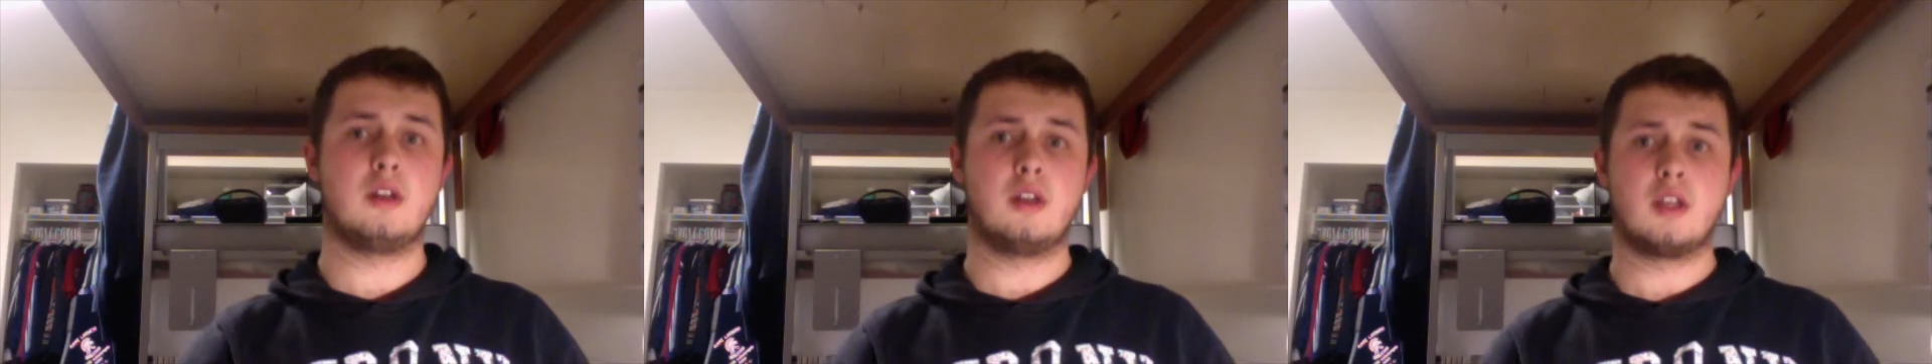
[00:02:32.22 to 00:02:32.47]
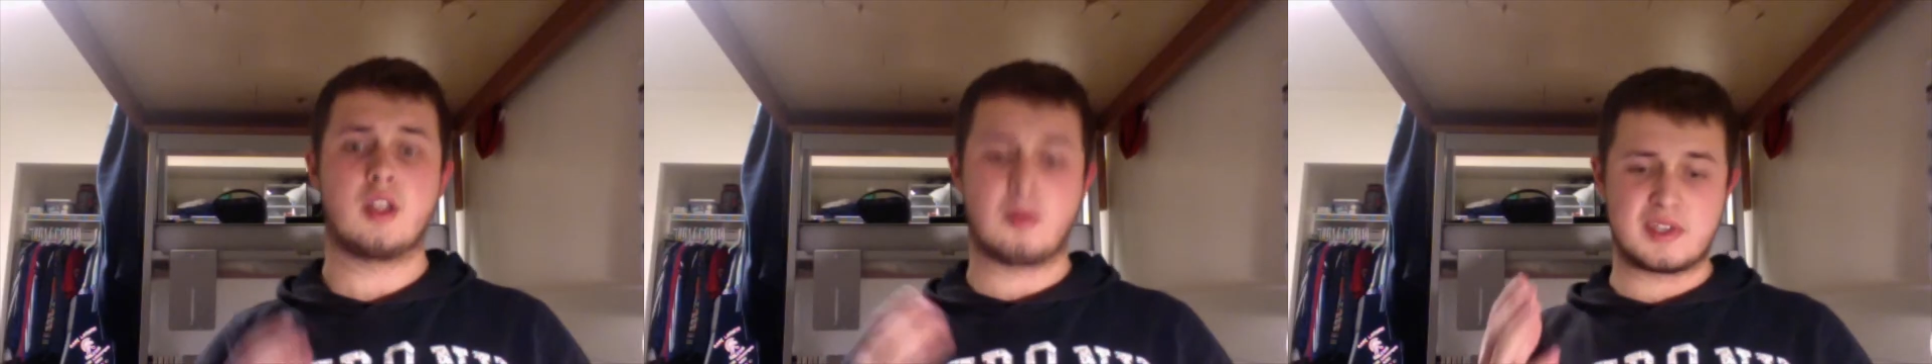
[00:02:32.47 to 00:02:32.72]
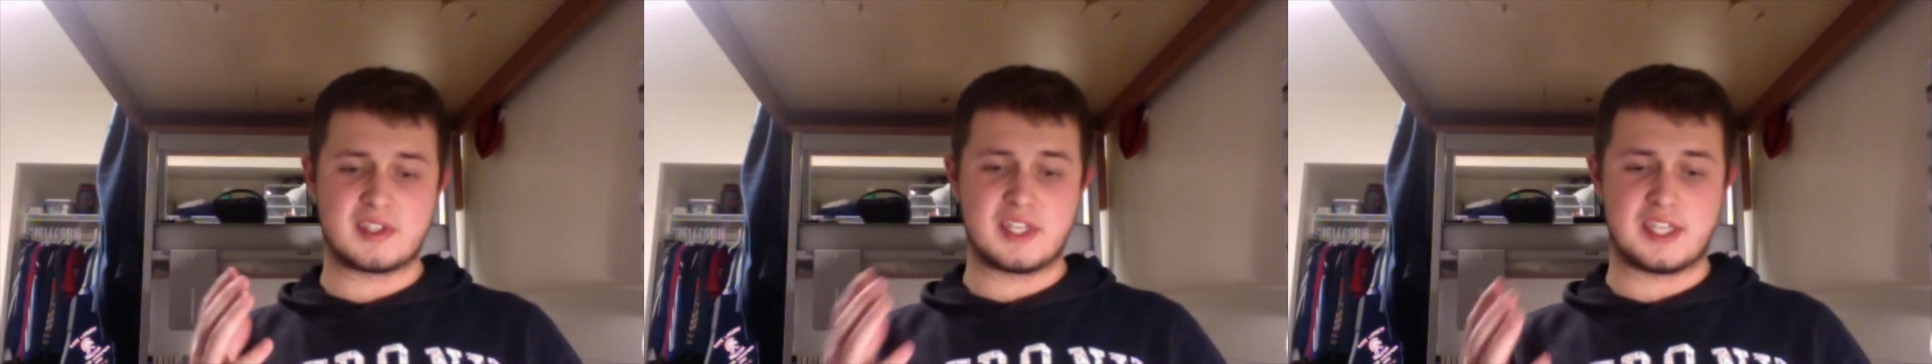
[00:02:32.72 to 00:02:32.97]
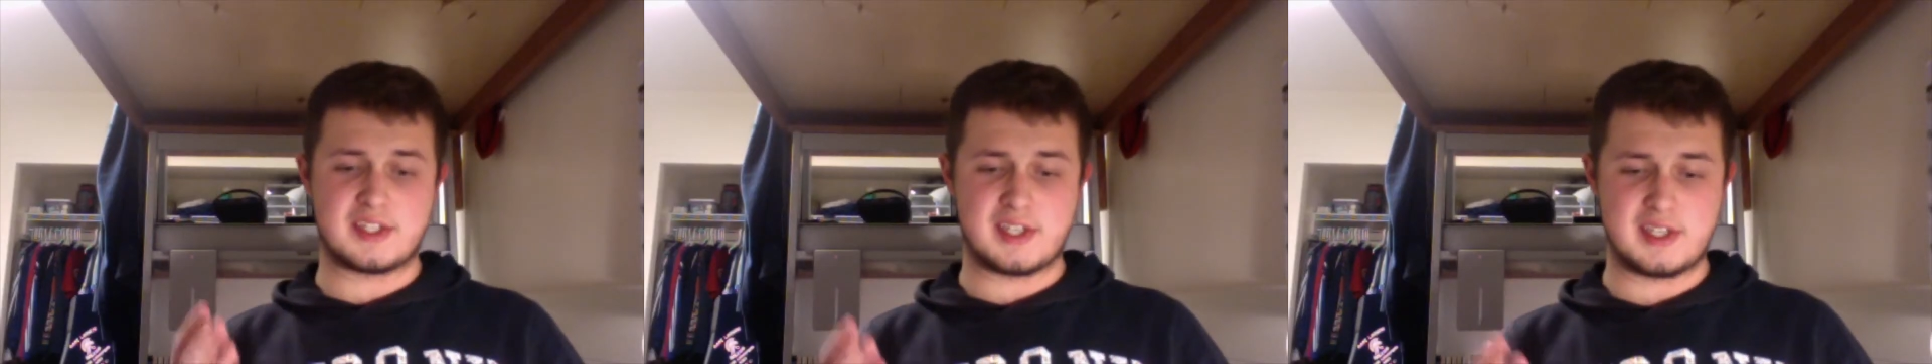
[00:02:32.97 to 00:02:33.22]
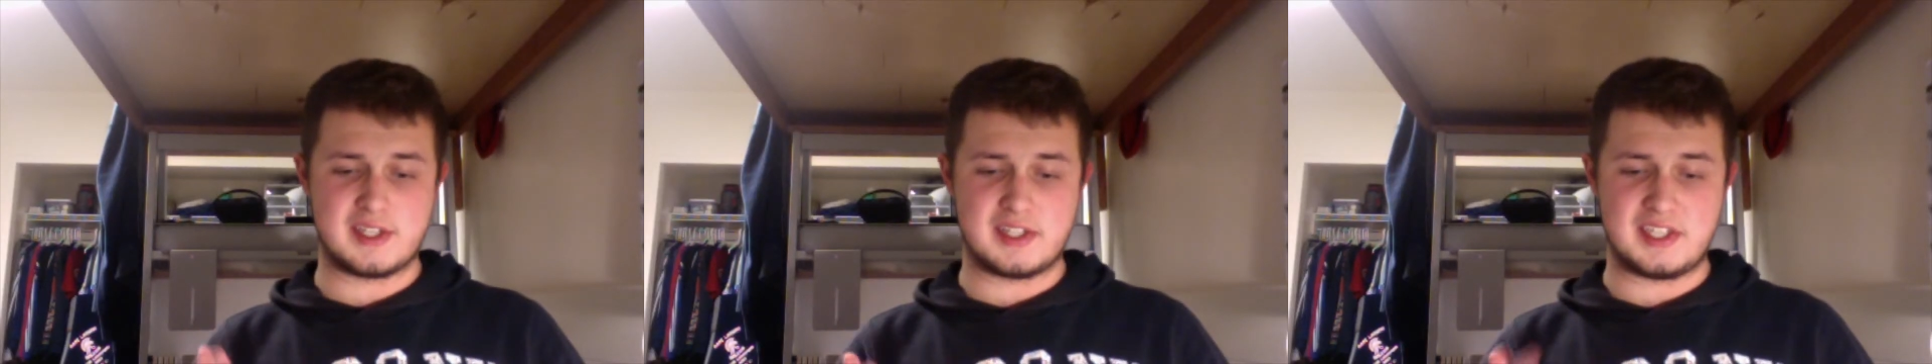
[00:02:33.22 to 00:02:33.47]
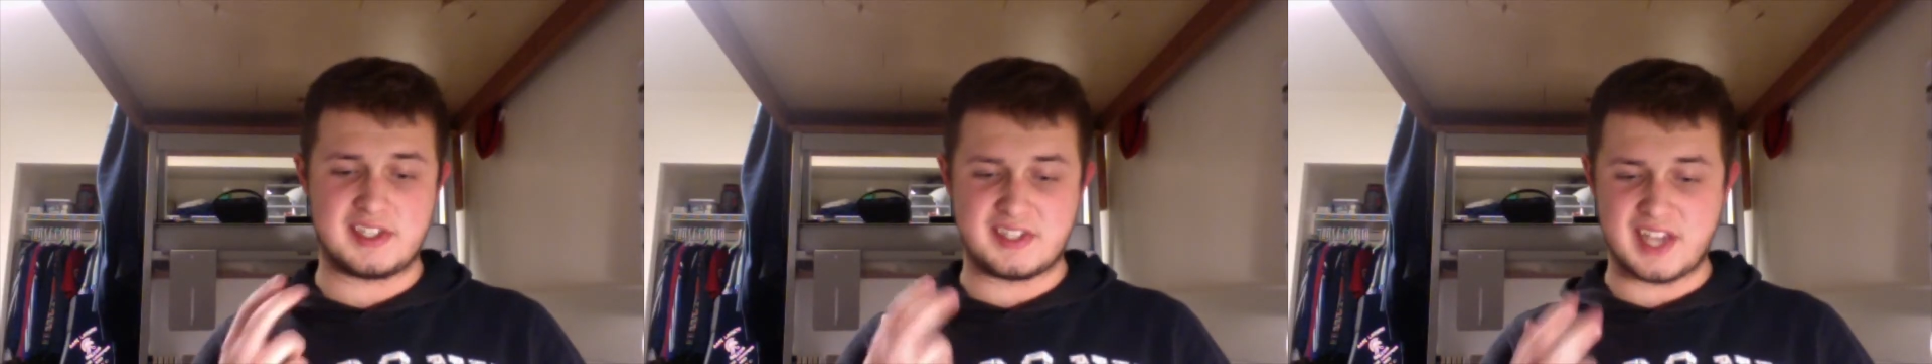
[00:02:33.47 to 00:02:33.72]
Number 6 is the
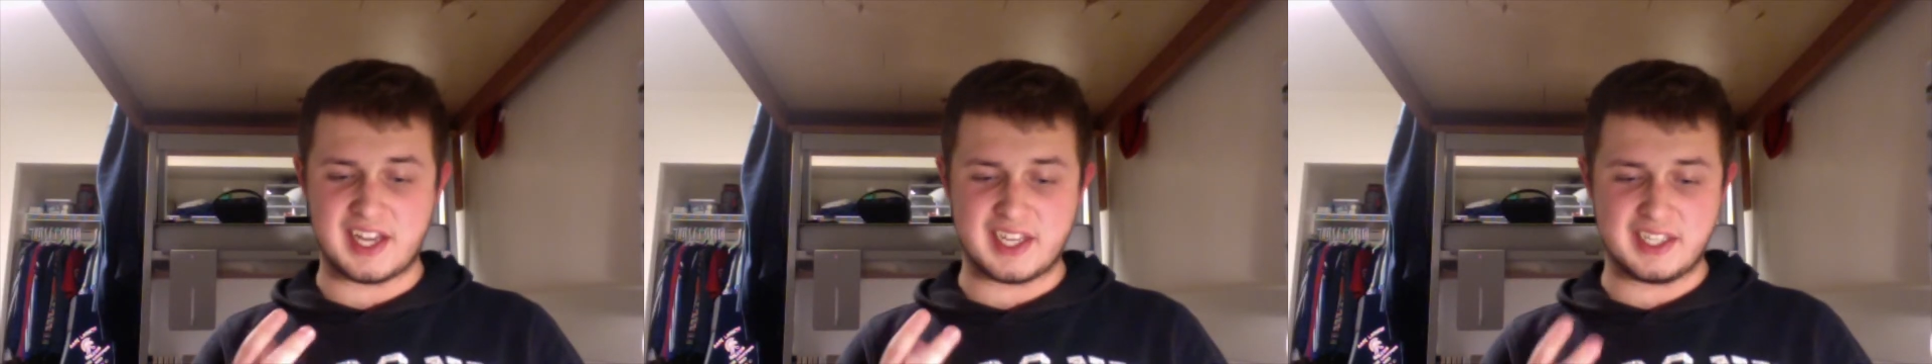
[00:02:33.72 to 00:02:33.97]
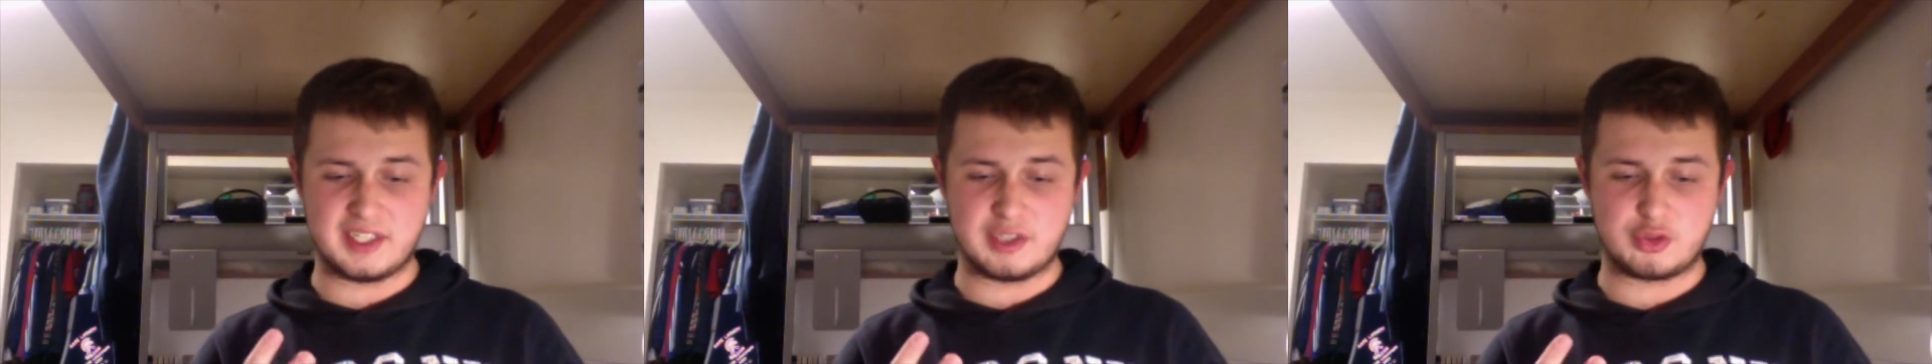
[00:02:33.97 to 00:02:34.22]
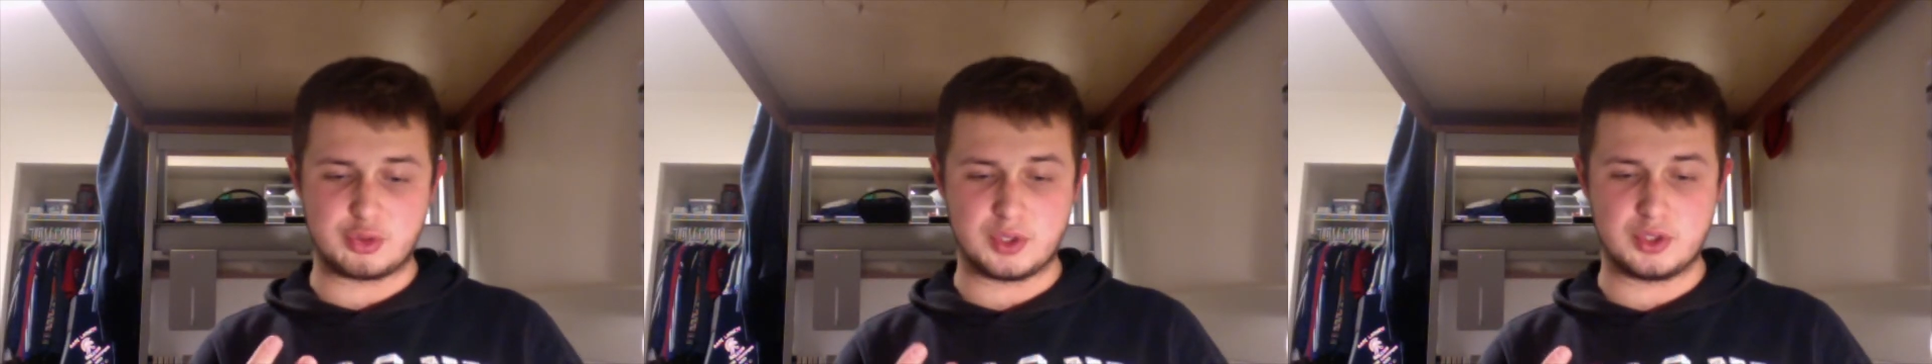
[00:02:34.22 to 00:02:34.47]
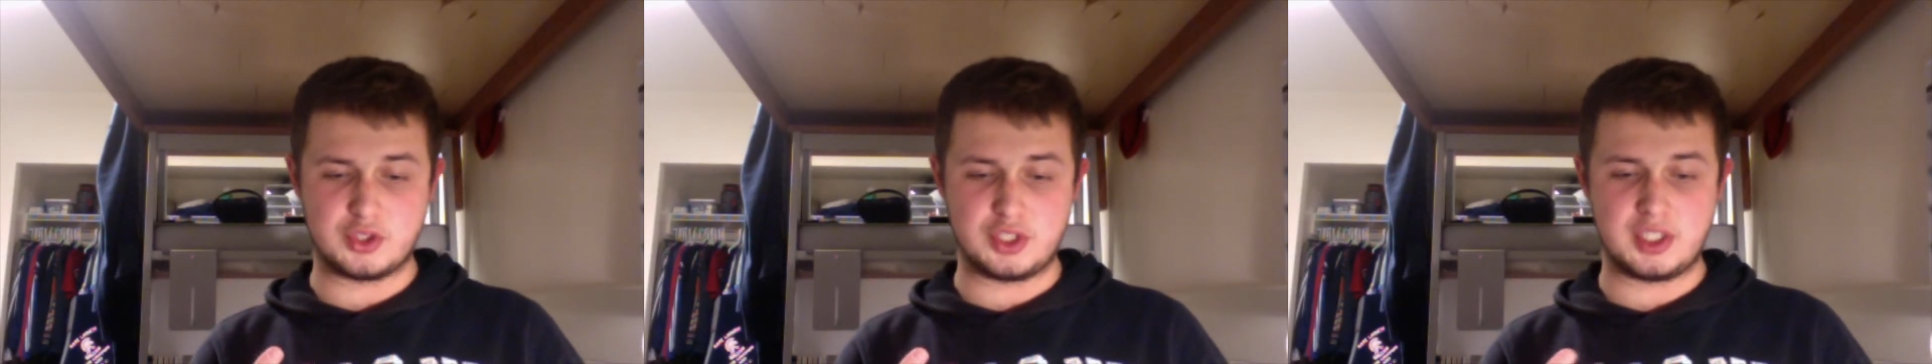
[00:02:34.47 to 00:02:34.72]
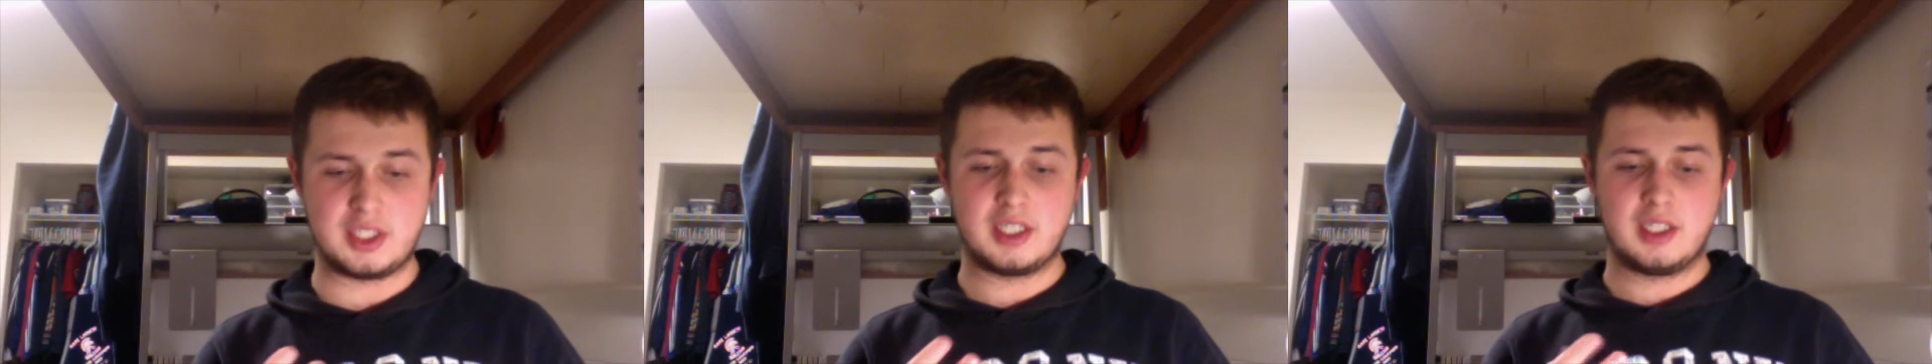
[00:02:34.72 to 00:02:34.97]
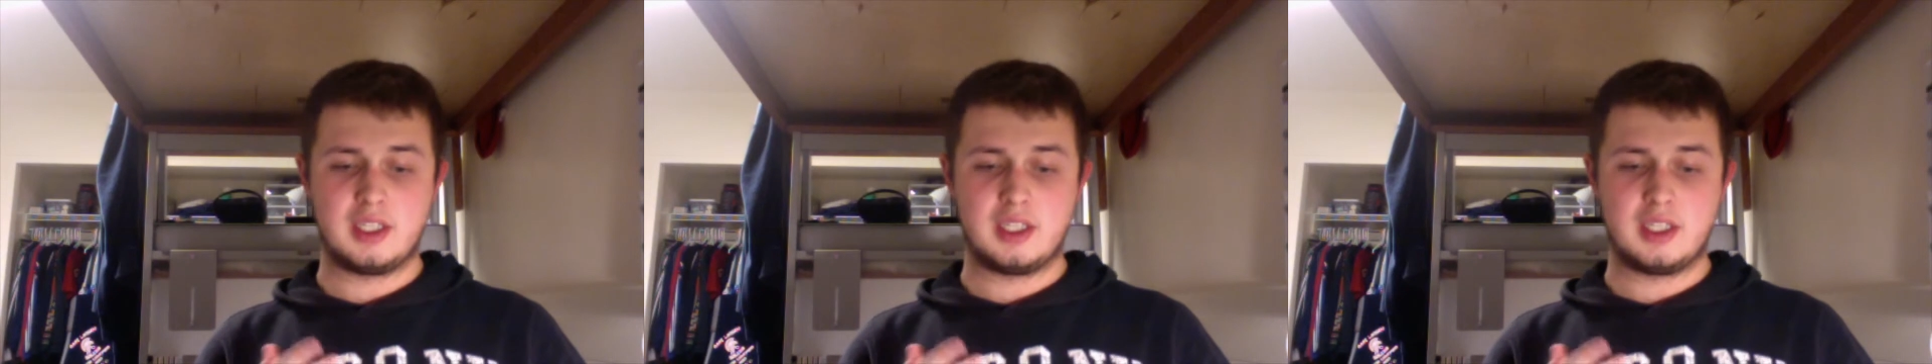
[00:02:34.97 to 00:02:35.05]
second in the trilogy,